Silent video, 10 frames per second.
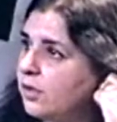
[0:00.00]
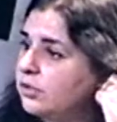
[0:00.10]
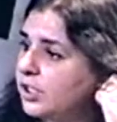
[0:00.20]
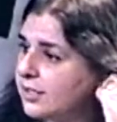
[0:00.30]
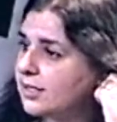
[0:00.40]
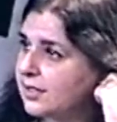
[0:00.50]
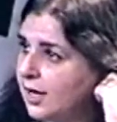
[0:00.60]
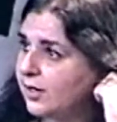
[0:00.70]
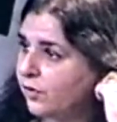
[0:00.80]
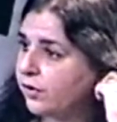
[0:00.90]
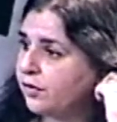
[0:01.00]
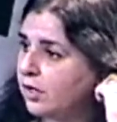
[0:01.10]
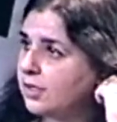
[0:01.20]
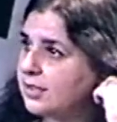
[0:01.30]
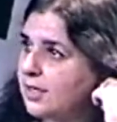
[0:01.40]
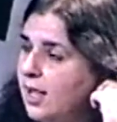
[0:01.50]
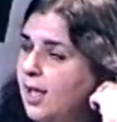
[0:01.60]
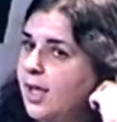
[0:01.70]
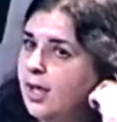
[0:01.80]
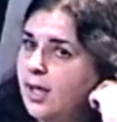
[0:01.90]
Jesus died on the cross,
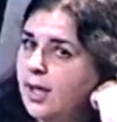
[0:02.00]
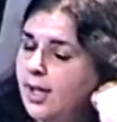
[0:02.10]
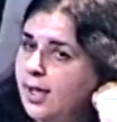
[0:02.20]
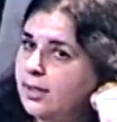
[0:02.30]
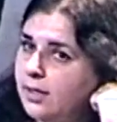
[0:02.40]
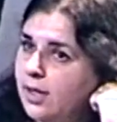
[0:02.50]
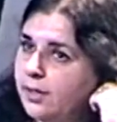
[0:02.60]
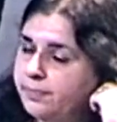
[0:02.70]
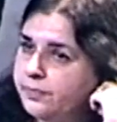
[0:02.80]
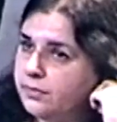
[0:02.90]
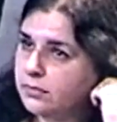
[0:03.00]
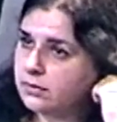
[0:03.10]
and